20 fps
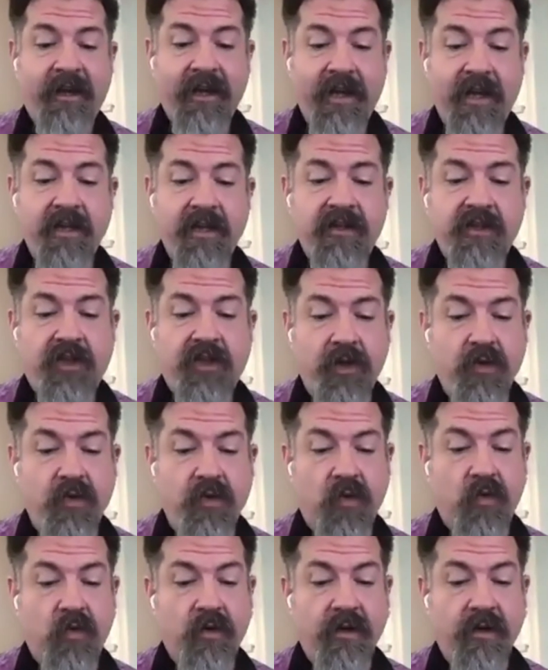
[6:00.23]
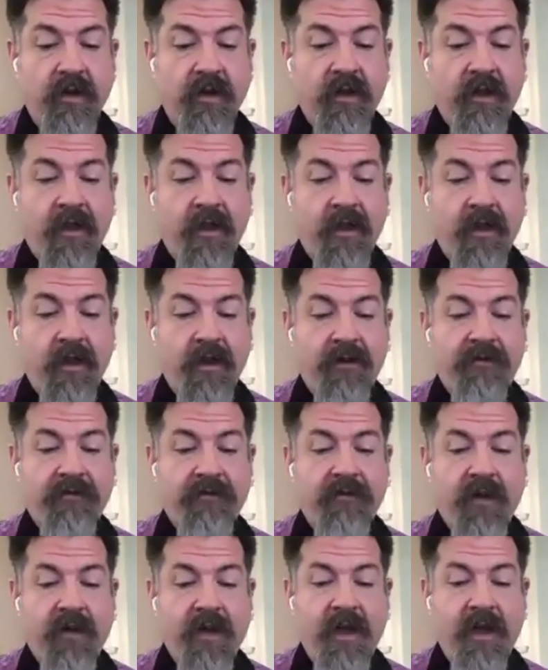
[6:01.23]
in two,
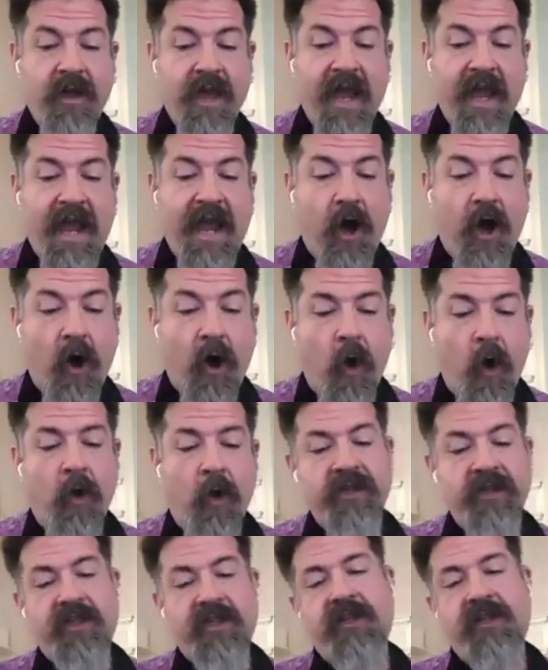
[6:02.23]
all in